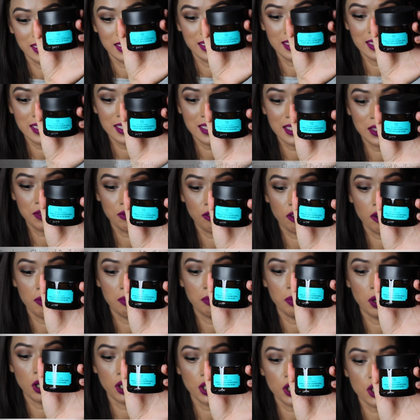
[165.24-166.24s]
This is
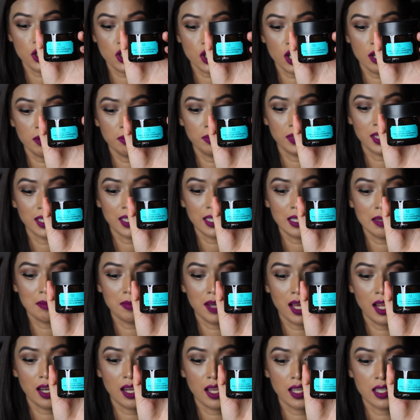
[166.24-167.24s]
from Body Shop, the
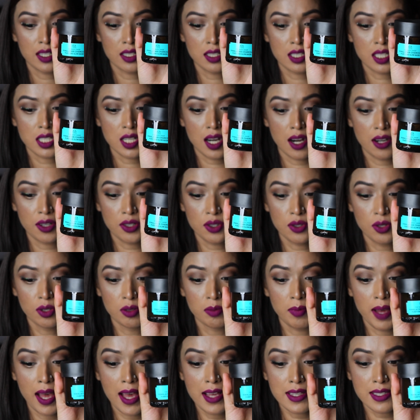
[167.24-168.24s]
Himalayan charcoal
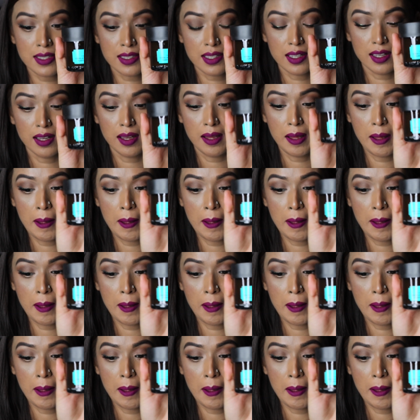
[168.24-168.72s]
mask.